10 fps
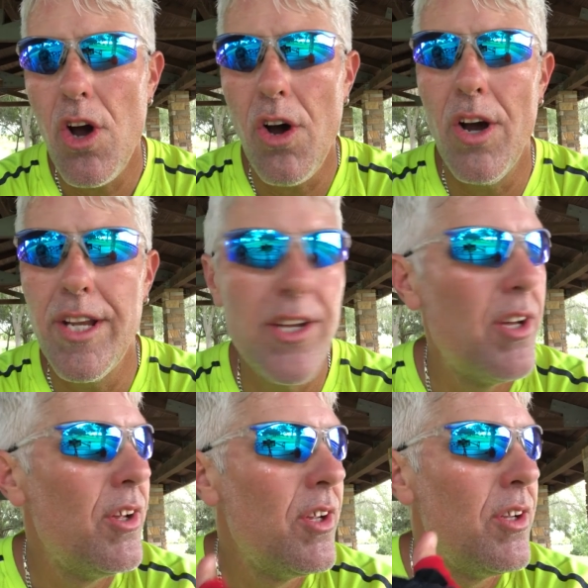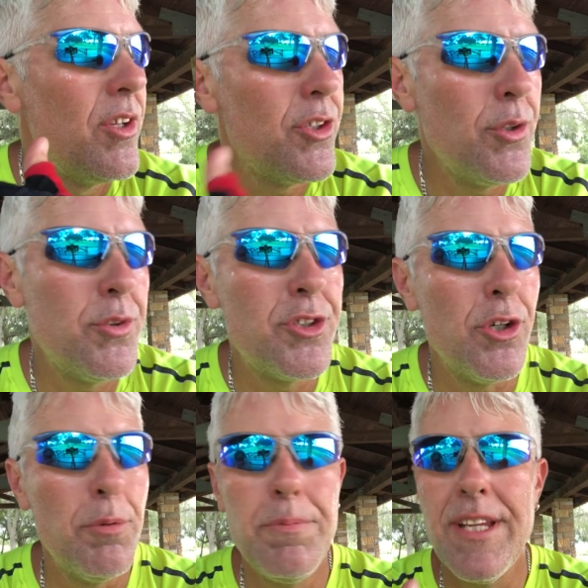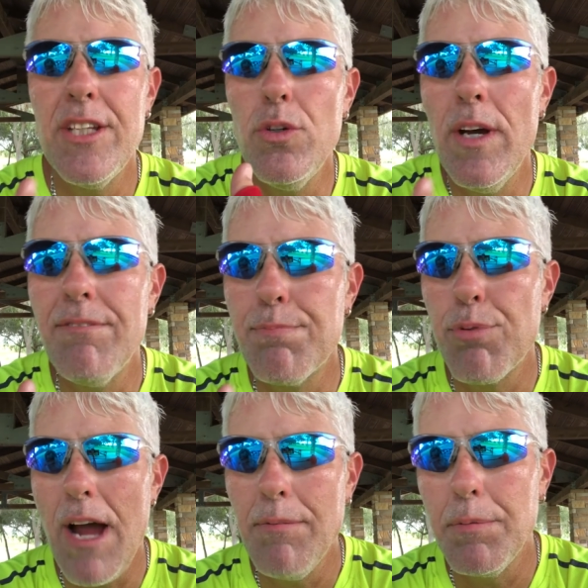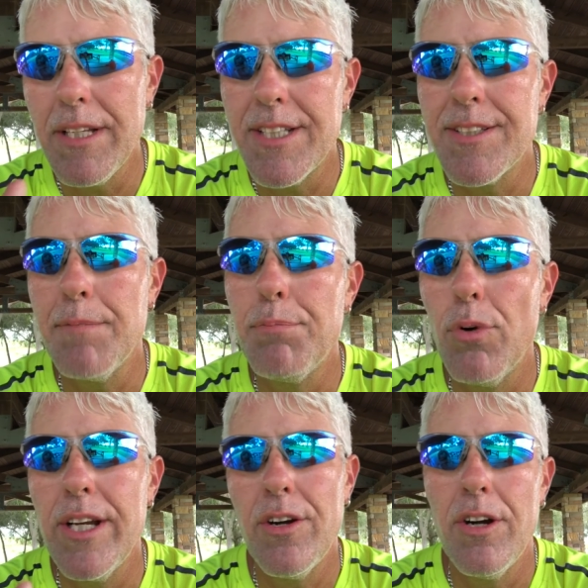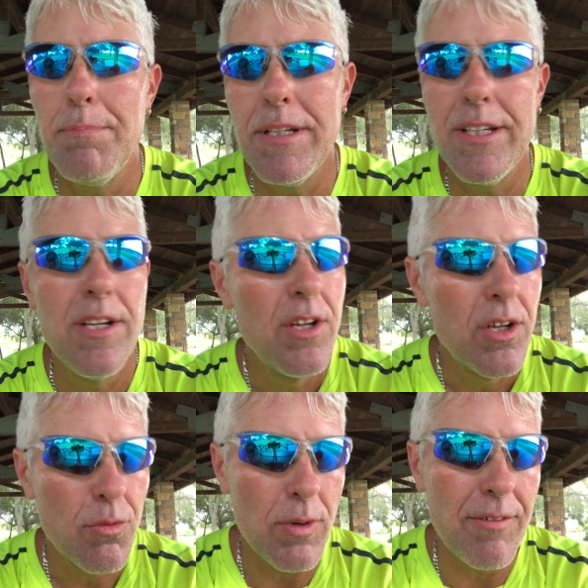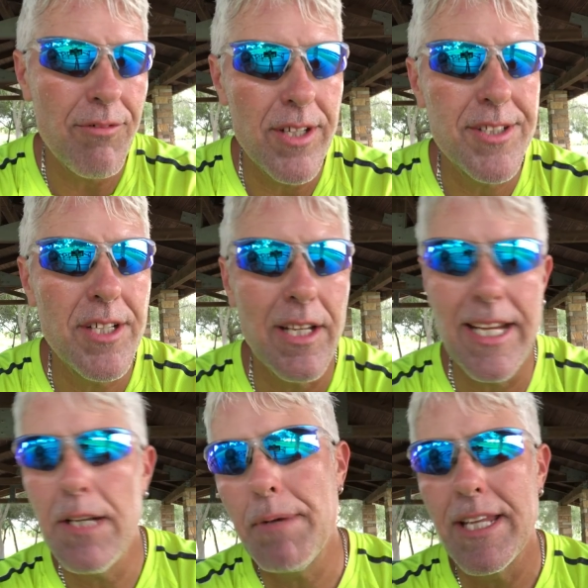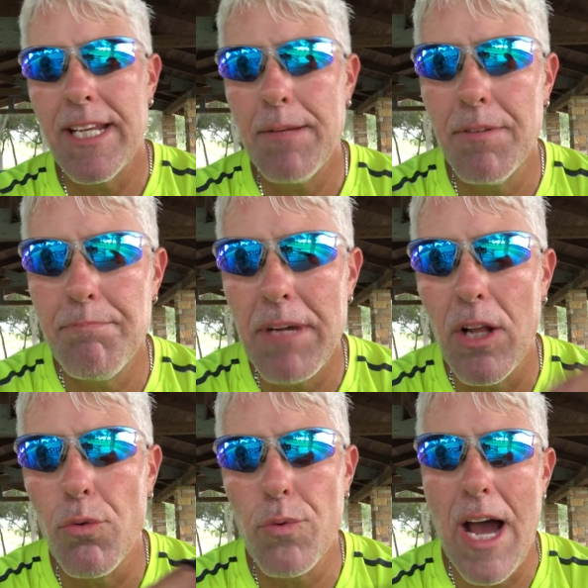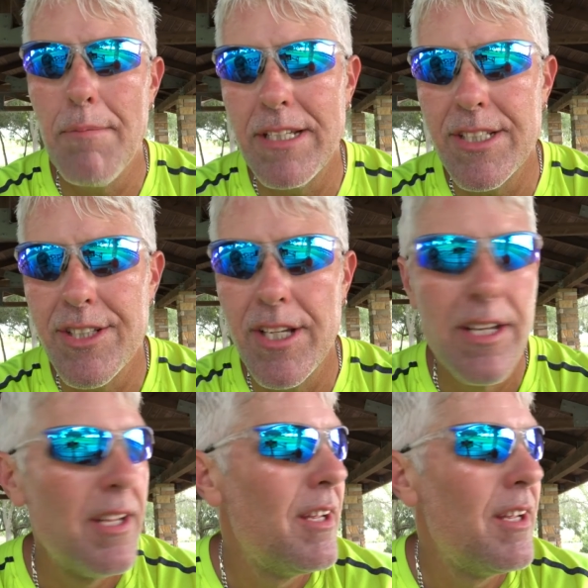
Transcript: on YouTube, then you have probably at some point heard me reference a lady by the name of Mel Robbins.